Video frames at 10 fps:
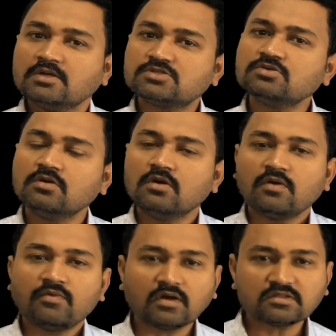So
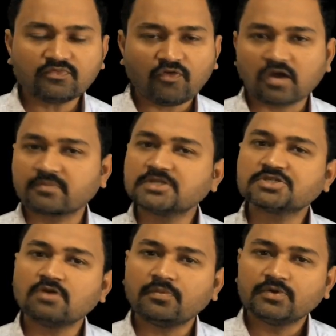for the
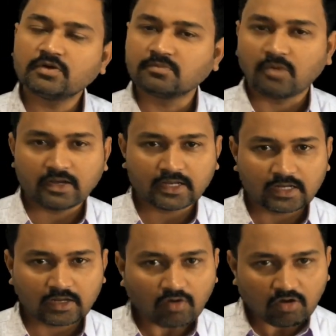formation of your
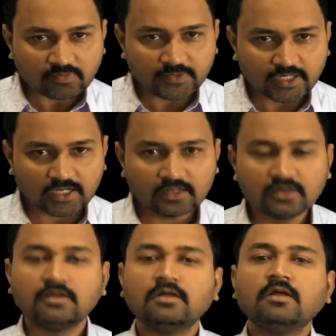molecular orbital,
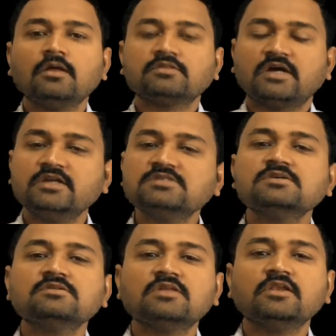that is
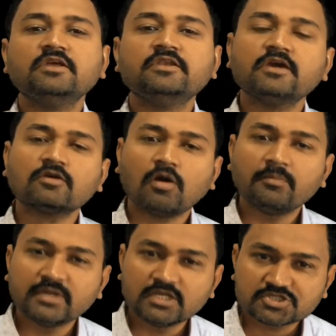the linear
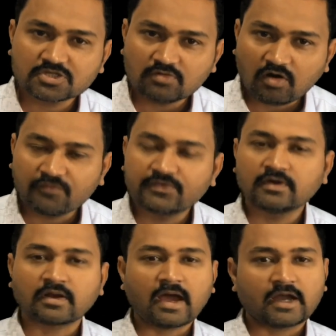combination of
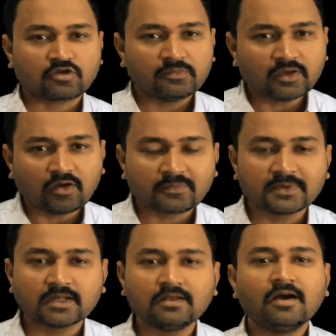your atomic
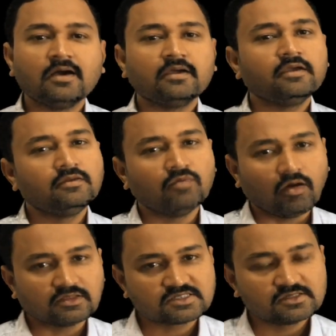orbital,
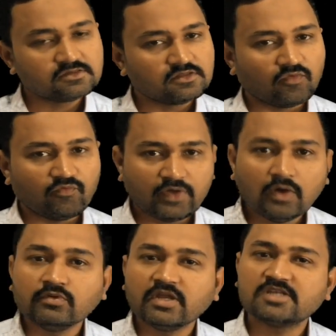involves the
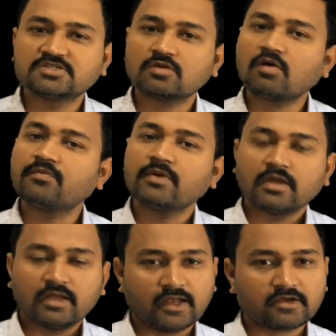wave nature of
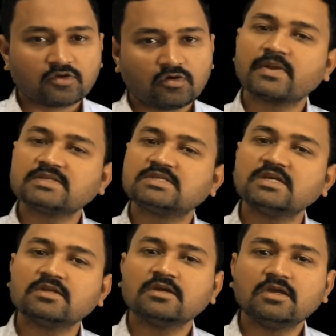electron
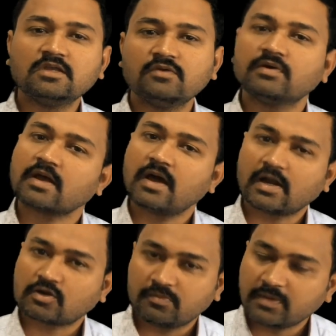present in your
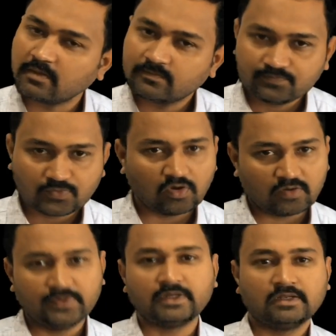atomic
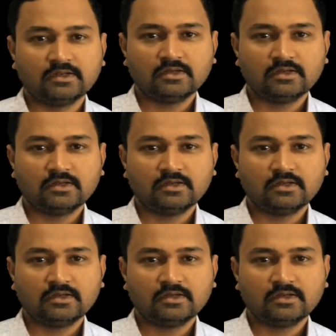orbital.